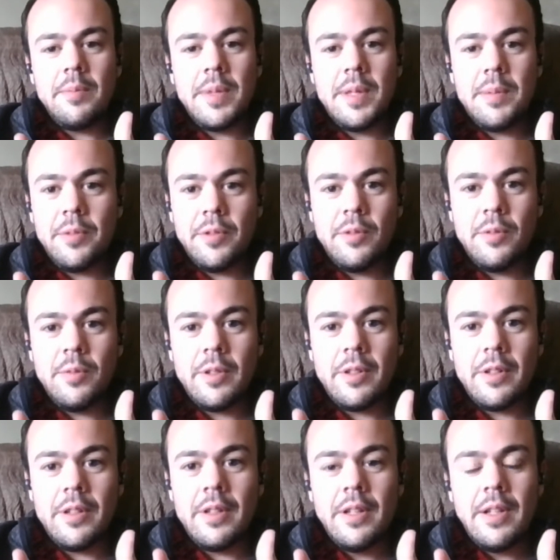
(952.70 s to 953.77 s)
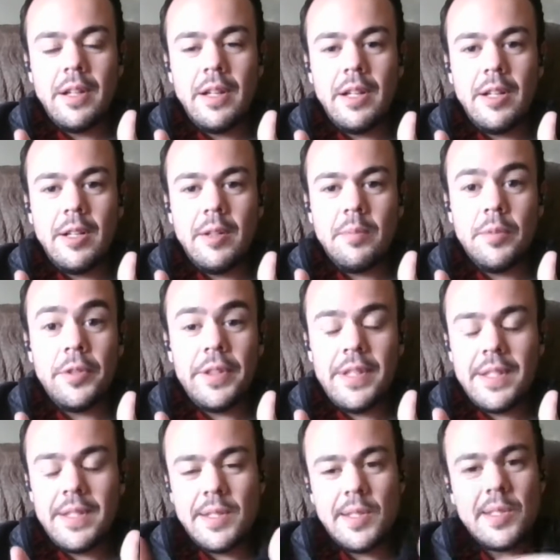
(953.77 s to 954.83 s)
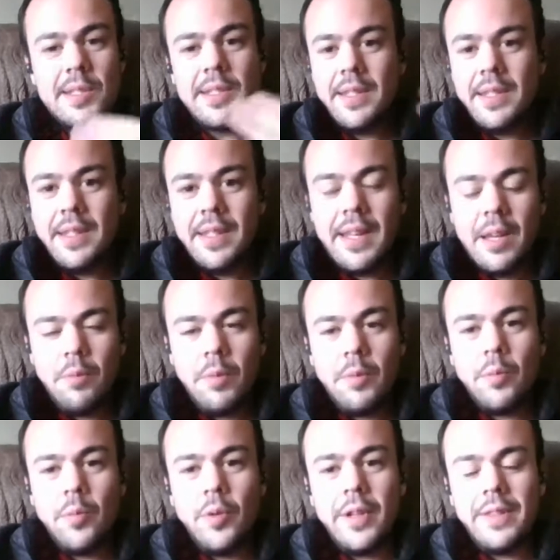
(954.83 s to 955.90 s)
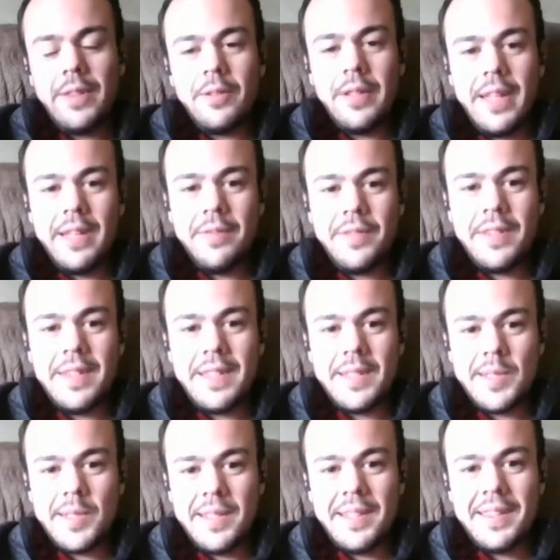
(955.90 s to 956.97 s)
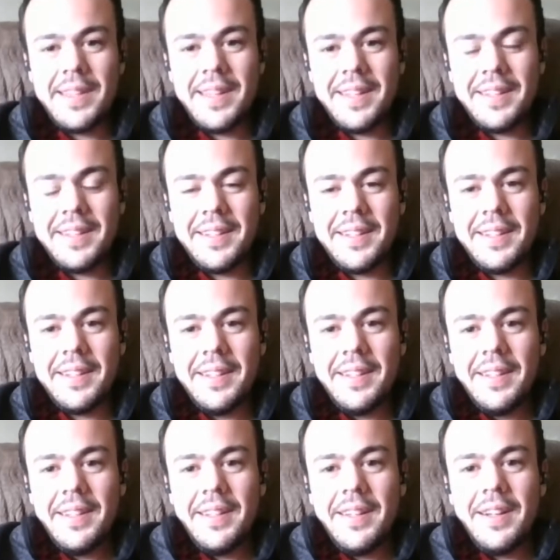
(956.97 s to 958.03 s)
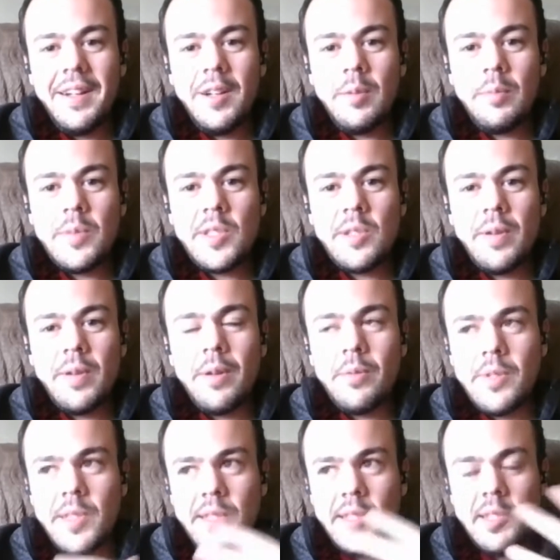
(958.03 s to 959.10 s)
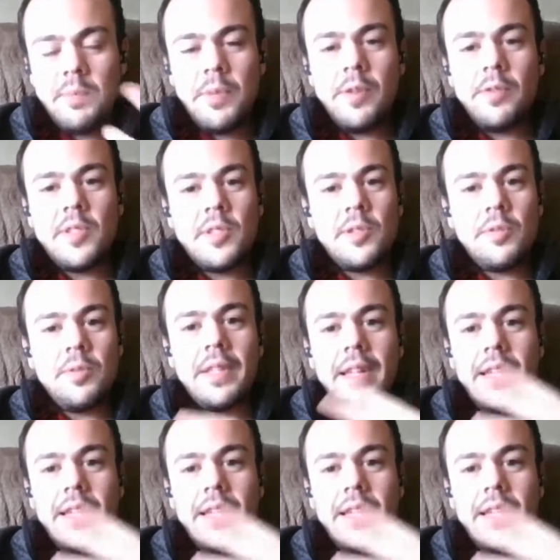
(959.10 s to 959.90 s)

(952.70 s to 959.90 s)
people who were Buddhist at one point in their life, and things like that. And so I was exposed to a